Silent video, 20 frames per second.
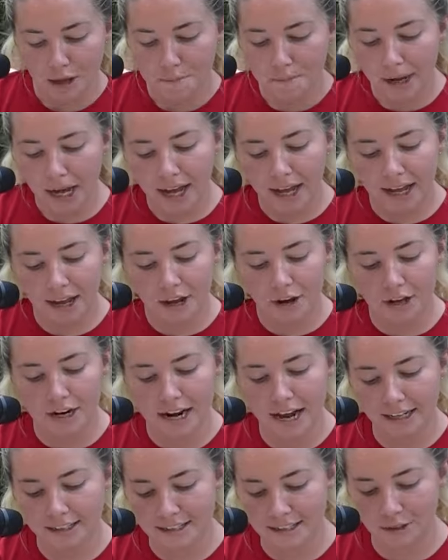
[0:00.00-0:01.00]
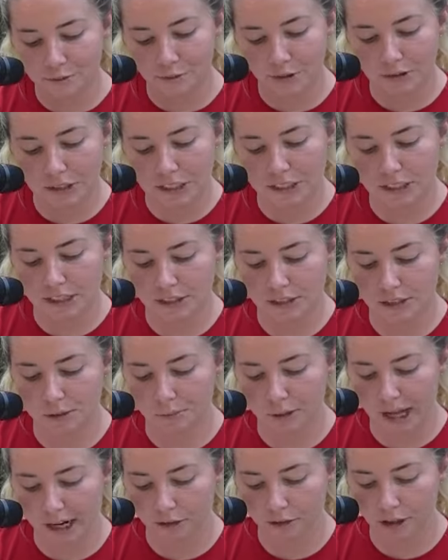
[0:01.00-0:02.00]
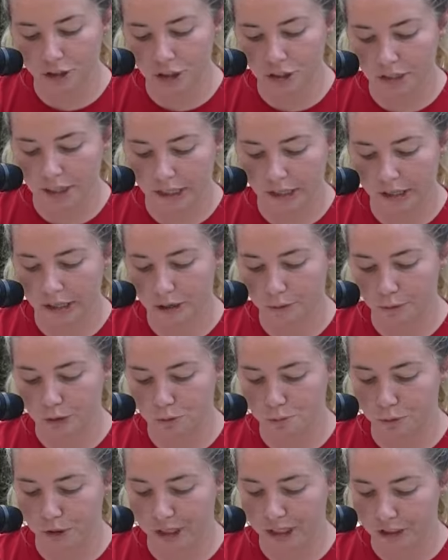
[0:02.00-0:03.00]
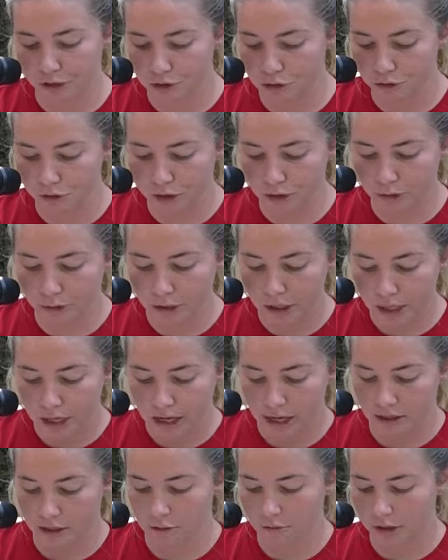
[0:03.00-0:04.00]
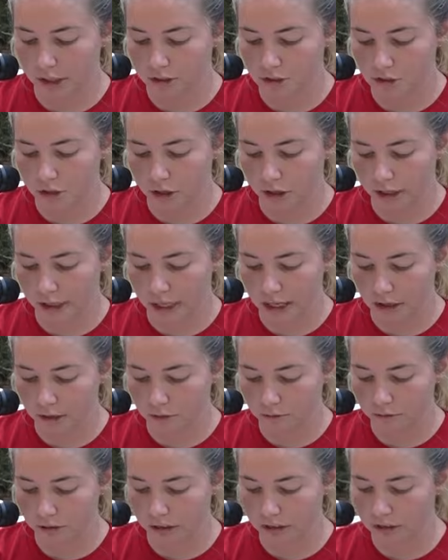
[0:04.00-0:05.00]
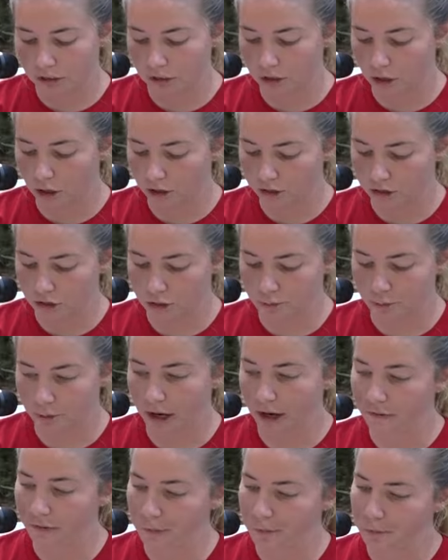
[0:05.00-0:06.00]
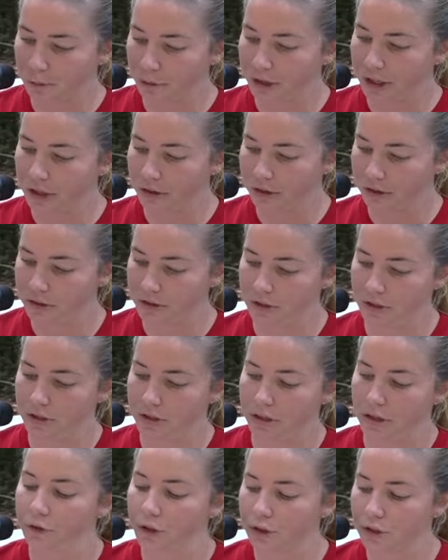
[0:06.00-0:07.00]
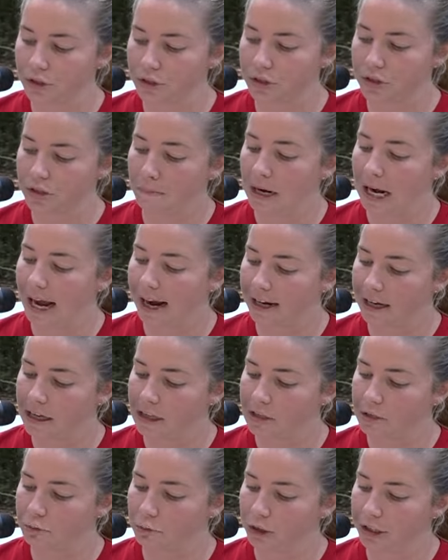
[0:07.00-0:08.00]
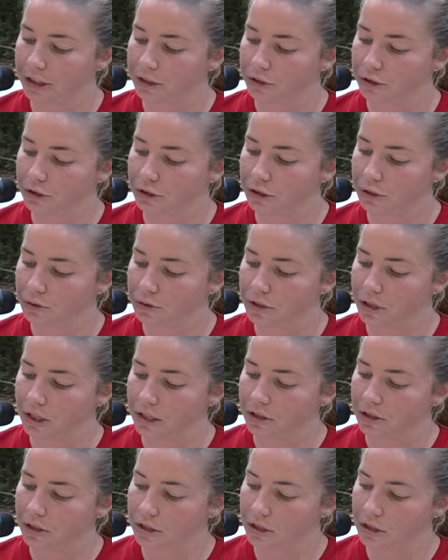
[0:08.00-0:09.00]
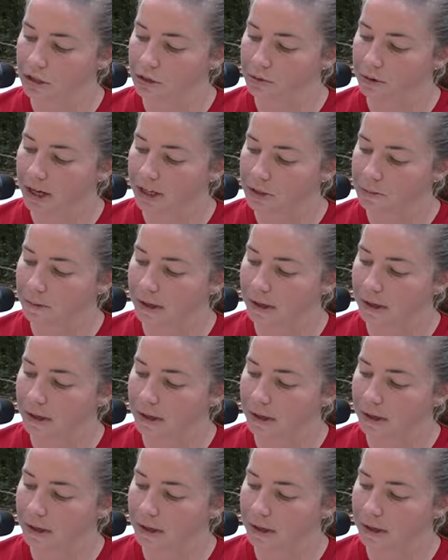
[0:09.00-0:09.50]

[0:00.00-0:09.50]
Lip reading: By 1956, the Black Russian Terrier was breeding true, and the Red Star Kennel released dogs to private breeders. First, Blackies were introduced into the U.S.